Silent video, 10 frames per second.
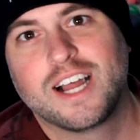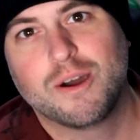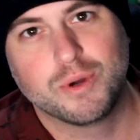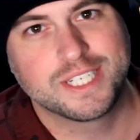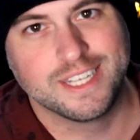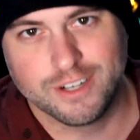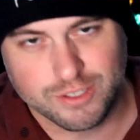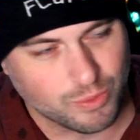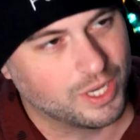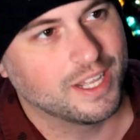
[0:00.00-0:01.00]
not what
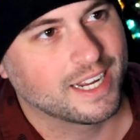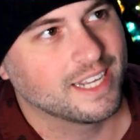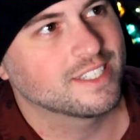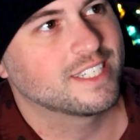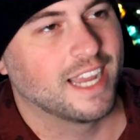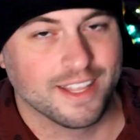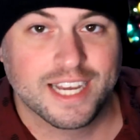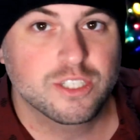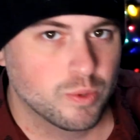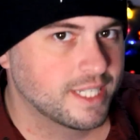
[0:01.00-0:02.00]
Tinder's, well, I guess, yeah,
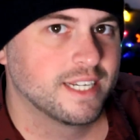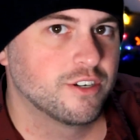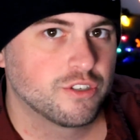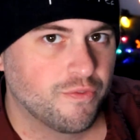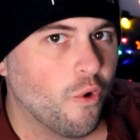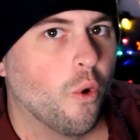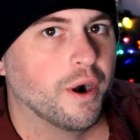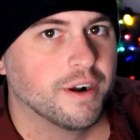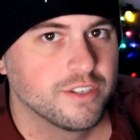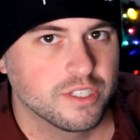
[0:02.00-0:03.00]
that's what Tinder's
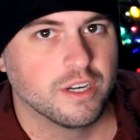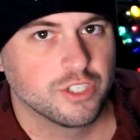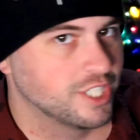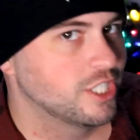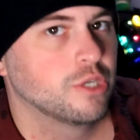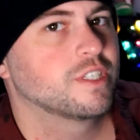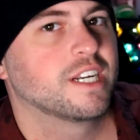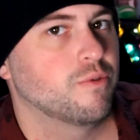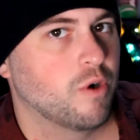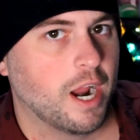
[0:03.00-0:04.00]
for. So she's
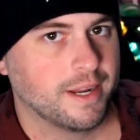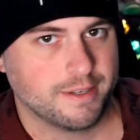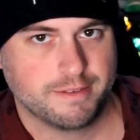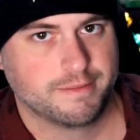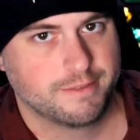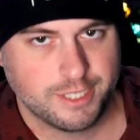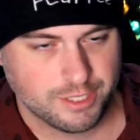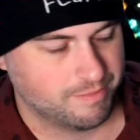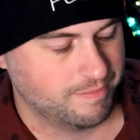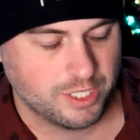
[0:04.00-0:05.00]
using it right.
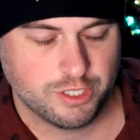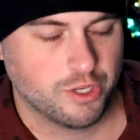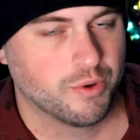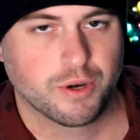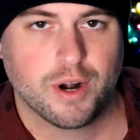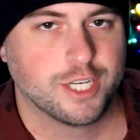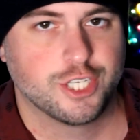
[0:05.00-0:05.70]
She's doing a great